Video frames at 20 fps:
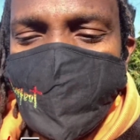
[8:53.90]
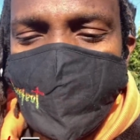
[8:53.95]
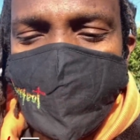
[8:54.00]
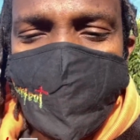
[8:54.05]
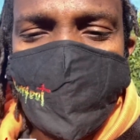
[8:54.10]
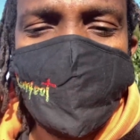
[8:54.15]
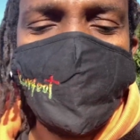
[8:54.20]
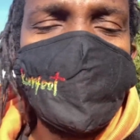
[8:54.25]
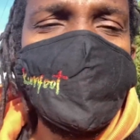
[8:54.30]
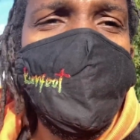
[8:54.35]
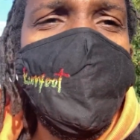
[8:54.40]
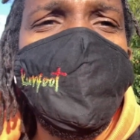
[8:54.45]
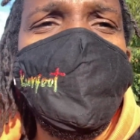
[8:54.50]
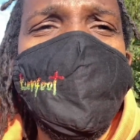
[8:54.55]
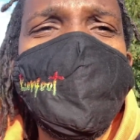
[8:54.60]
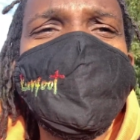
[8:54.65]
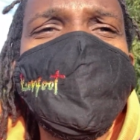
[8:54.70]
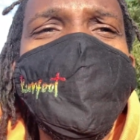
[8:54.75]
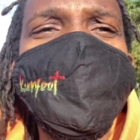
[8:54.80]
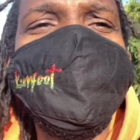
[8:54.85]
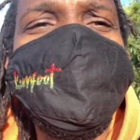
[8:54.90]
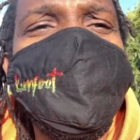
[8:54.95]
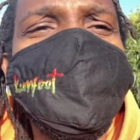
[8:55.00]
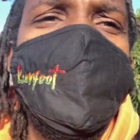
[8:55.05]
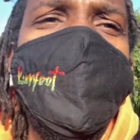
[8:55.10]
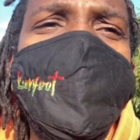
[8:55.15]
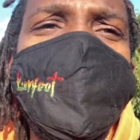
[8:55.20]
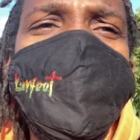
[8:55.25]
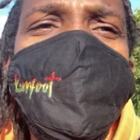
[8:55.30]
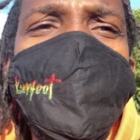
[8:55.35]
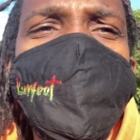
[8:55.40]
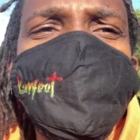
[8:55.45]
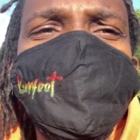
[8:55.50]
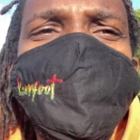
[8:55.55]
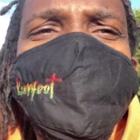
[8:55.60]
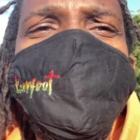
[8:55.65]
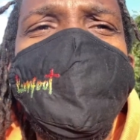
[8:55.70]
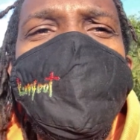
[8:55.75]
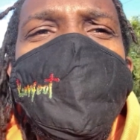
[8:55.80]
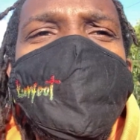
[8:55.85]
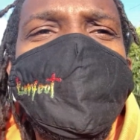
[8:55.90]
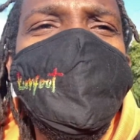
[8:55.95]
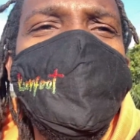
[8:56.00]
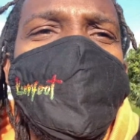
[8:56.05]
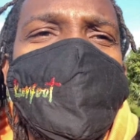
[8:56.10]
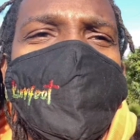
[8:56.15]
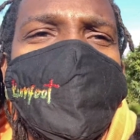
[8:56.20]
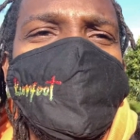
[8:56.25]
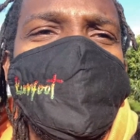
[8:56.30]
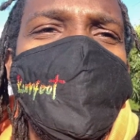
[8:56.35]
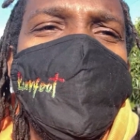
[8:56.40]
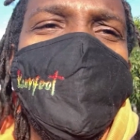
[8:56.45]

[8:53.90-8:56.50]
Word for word: So you always get that alert when I upload a new